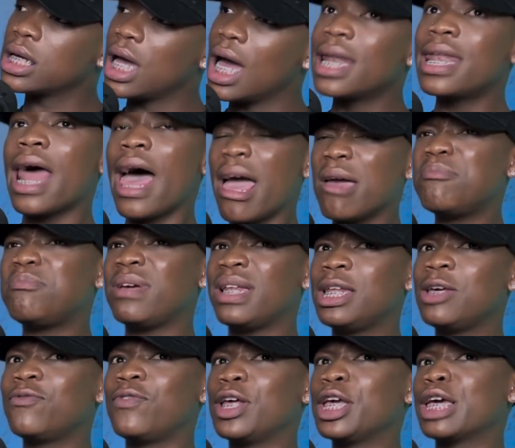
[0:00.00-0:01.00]
Now I believe
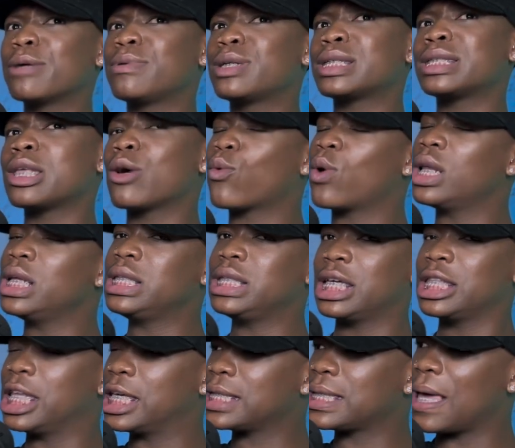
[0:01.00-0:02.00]
but now quality
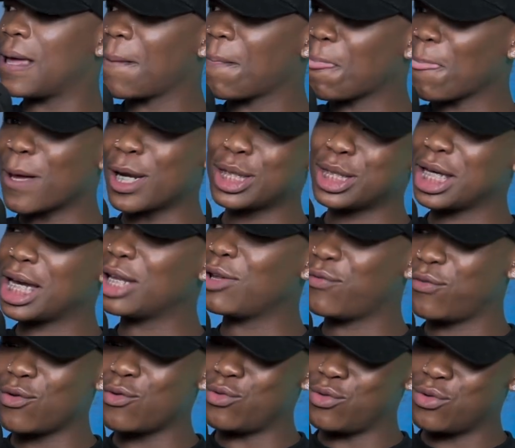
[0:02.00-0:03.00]
there's phone.